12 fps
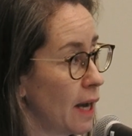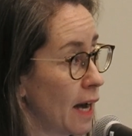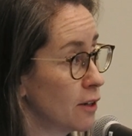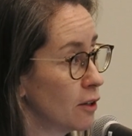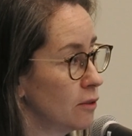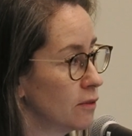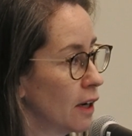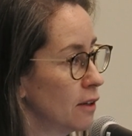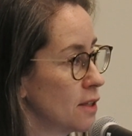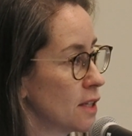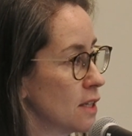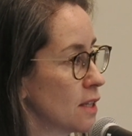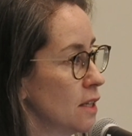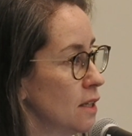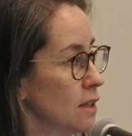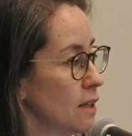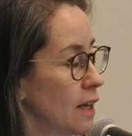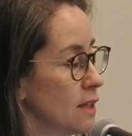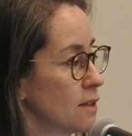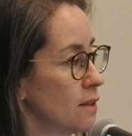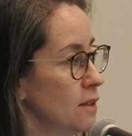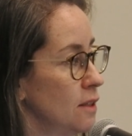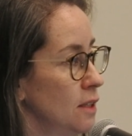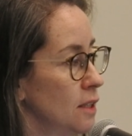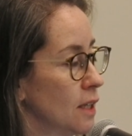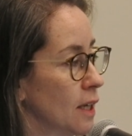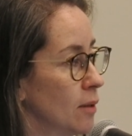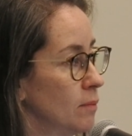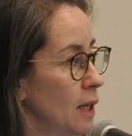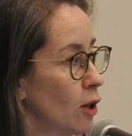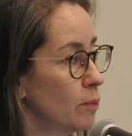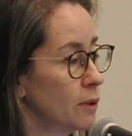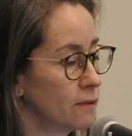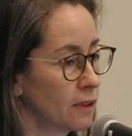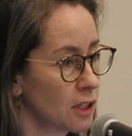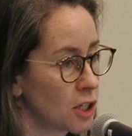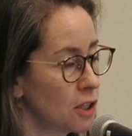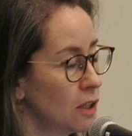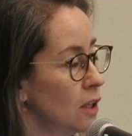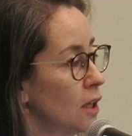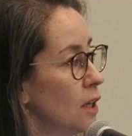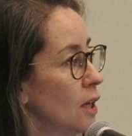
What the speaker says: adenovirus as the helper function,